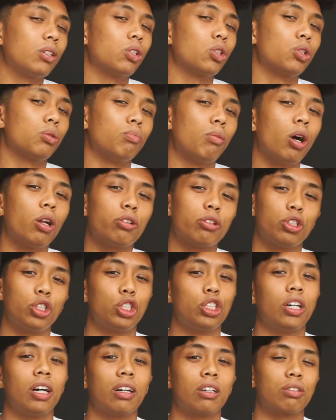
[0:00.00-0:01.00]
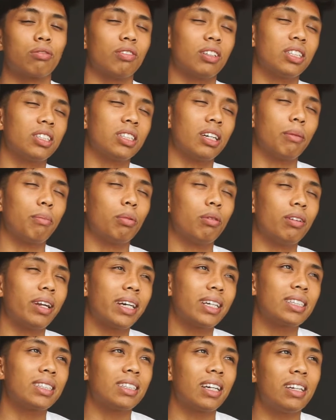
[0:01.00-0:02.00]
smaller chunks. For example,
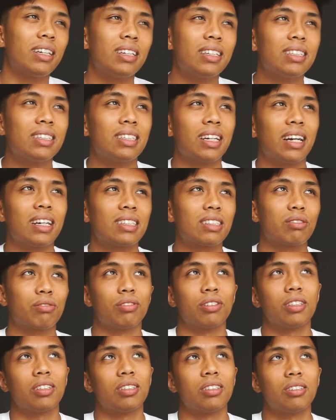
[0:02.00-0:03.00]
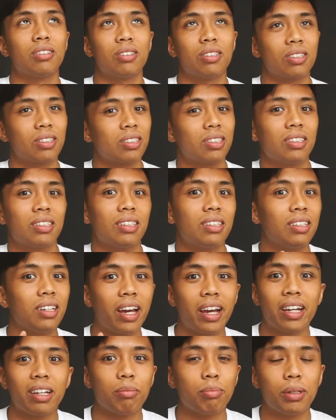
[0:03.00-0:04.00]
like studying test for just
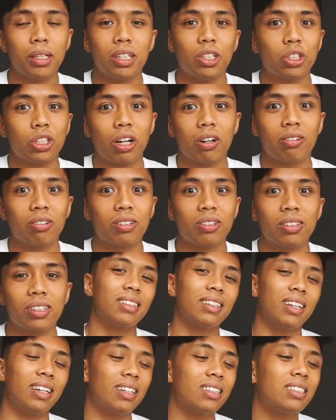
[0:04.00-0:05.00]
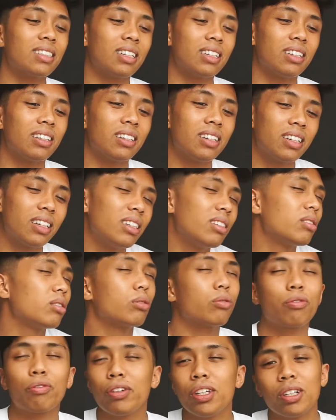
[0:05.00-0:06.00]
A&P in general. Its
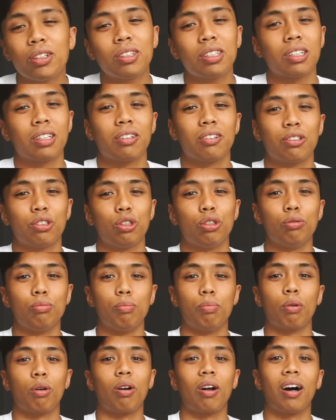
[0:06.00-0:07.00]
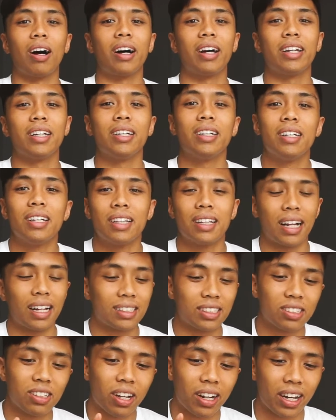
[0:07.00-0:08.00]
field is a little too broad.
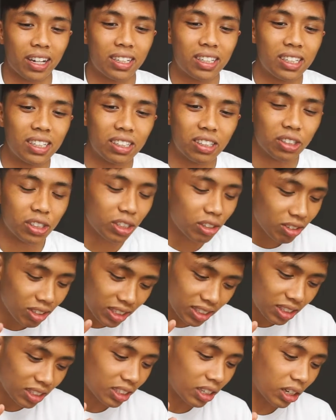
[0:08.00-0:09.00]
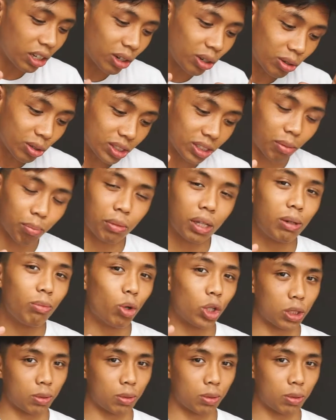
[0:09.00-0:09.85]
That's not ideal. You need to go something more